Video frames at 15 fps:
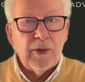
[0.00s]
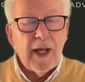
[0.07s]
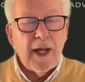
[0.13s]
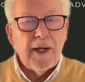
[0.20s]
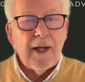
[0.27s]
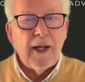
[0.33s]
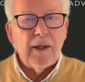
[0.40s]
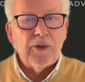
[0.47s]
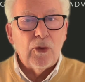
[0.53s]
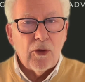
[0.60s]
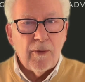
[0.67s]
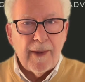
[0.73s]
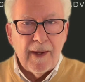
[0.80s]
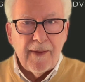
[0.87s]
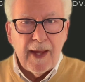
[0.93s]
and I'll talk
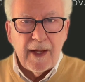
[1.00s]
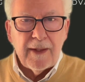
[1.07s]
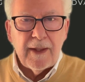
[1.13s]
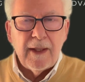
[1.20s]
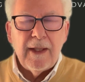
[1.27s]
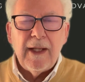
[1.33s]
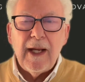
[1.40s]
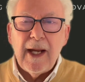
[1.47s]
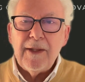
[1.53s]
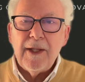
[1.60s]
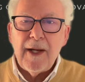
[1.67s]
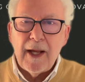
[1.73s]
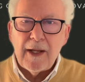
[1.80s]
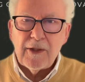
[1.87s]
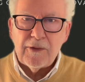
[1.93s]
about that in the
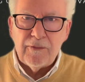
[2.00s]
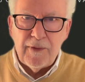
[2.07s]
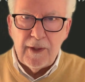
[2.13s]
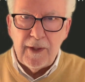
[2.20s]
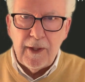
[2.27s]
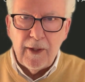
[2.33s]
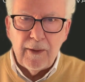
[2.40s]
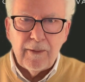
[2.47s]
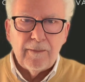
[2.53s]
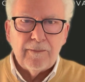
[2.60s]
next video.